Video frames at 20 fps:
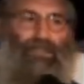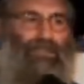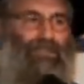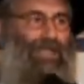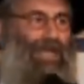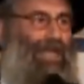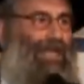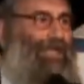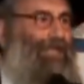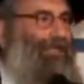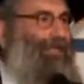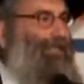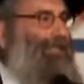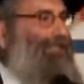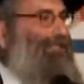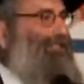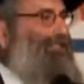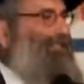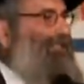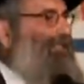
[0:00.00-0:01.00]
teure
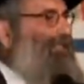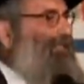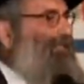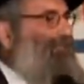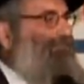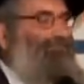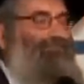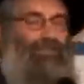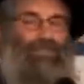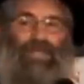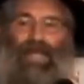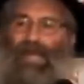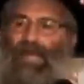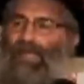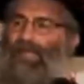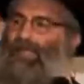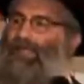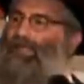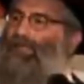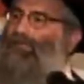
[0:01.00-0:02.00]
Chassidim,
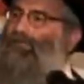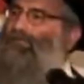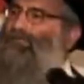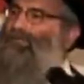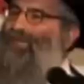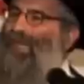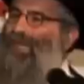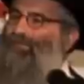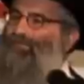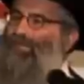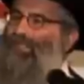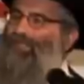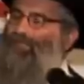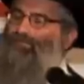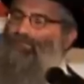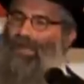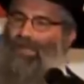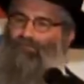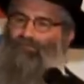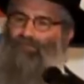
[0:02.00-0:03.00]
teure family
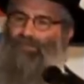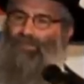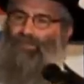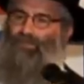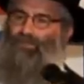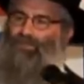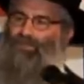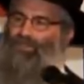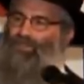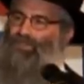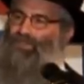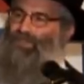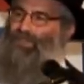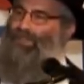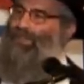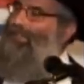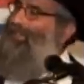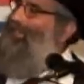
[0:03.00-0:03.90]
members,